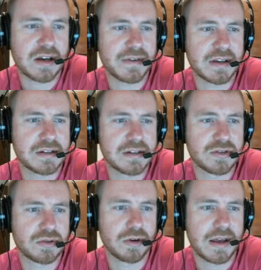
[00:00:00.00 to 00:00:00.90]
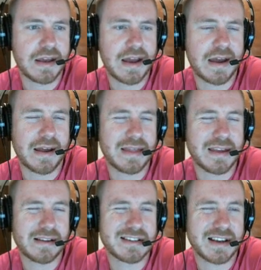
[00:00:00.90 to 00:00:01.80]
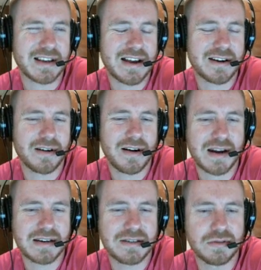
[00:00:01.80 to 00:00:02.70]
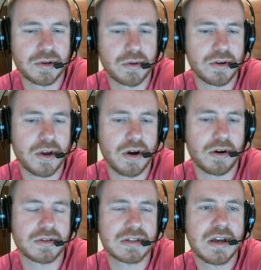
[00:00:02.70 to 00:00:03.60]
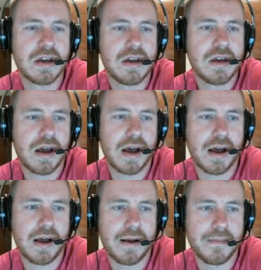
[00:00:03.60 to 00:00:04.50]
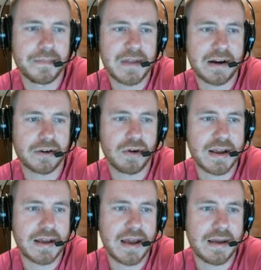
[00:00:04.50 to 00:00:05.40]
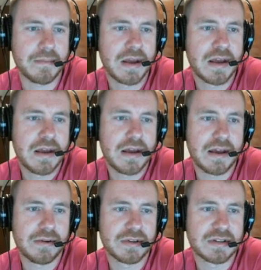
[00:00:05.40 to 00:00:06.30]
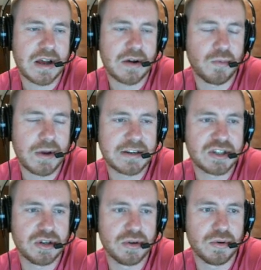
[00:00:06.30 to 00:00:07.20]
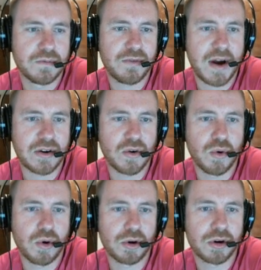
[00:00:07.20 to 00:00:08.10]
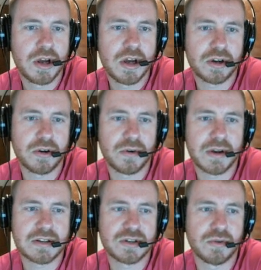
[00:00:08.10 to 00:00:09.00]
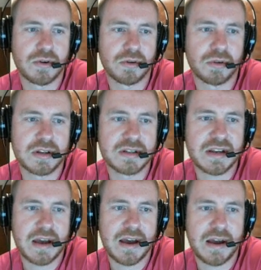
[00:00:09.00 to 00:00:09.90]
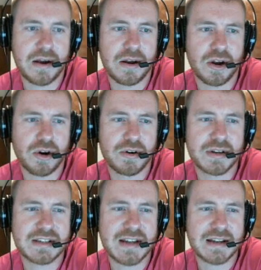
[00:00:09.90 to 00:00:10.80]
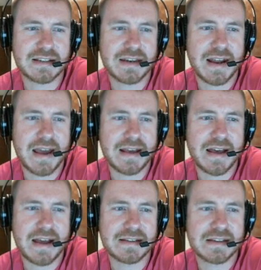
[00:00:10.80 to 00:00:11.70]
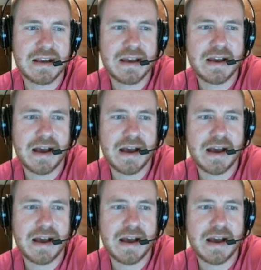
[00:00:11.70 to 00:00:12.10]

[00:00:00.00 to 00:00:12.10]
off against Detroit, he had, I think it was like 192 total yards. Had a great game. It was week 2. Frank Gore going against New Orleans. Heard a stat today that